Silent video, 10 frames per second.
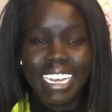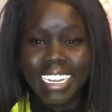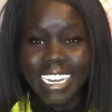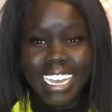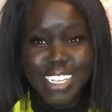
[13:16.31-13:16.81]

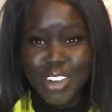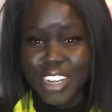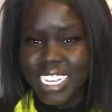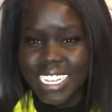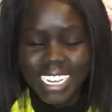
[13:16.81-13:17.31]
healing, as
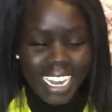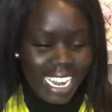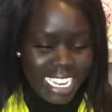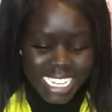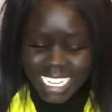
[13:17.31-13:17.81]
hard as it
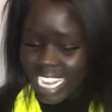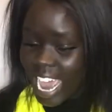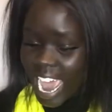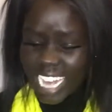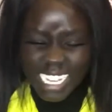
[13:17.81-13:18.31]
is,
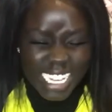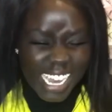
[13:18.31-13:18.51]
as